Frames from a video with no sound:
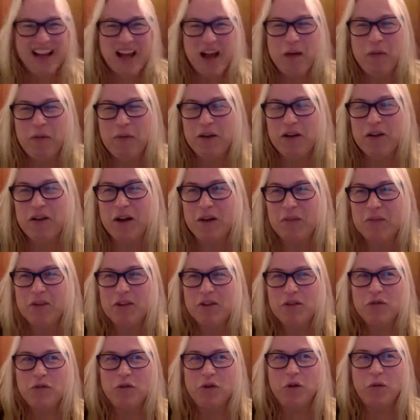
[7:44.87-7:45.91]
When you come to
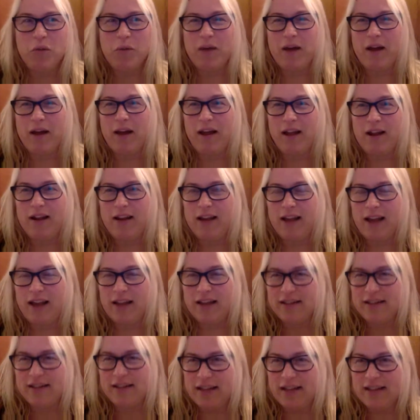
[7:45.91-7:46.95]
the group
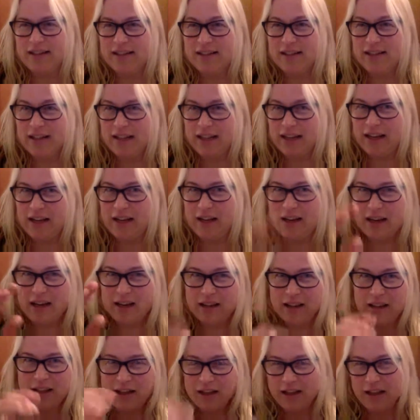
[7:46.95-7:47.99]
in Saline at
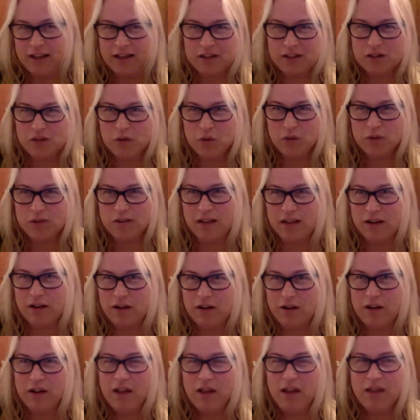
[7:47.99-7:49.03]
the Enlightened Soul
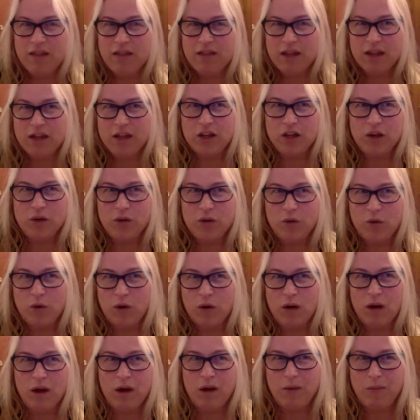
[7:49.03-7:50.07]
Center, that you
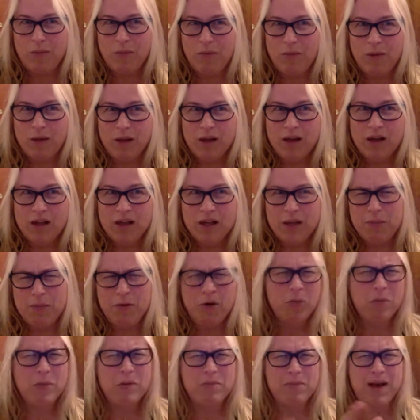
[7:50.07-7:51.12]
keep an
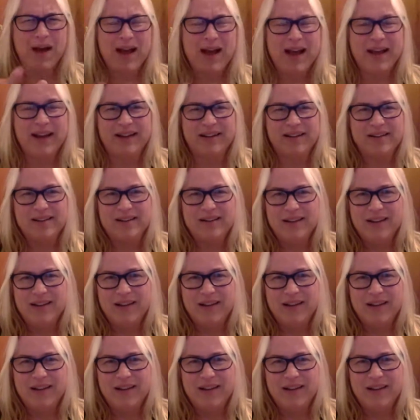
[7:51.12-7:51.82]
open mind.